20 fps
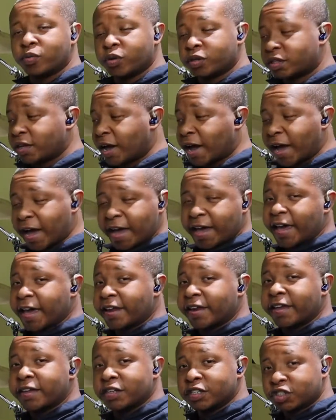with the hi-hat
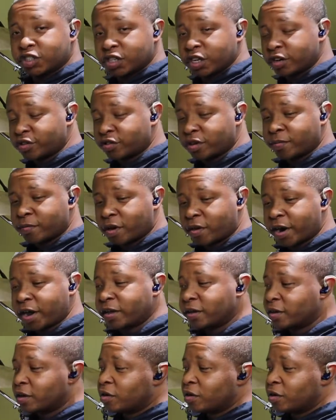and the snare drum, all right?